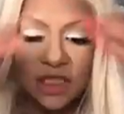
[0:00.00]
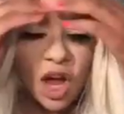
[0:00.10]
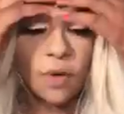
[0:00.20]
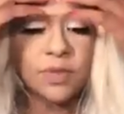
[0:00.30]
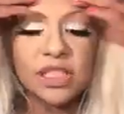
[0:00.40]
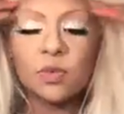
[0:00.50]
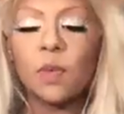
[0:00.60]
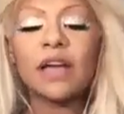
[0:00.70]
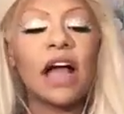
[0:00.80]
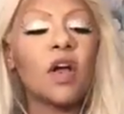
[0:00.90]
So this is
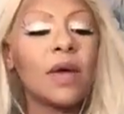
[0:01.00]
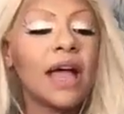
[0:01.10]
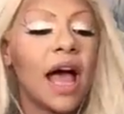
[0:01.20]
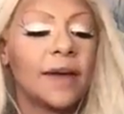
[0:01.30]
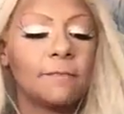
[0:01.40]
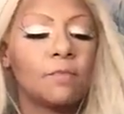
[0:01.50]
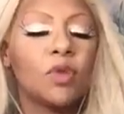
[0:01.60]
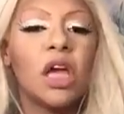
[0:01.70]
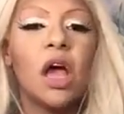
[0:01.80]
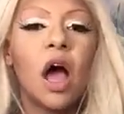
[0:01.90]
what we got going
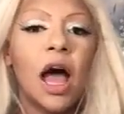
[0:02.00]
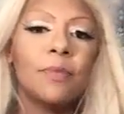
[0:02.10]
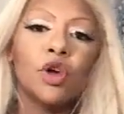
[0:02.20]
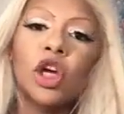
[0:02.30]
on.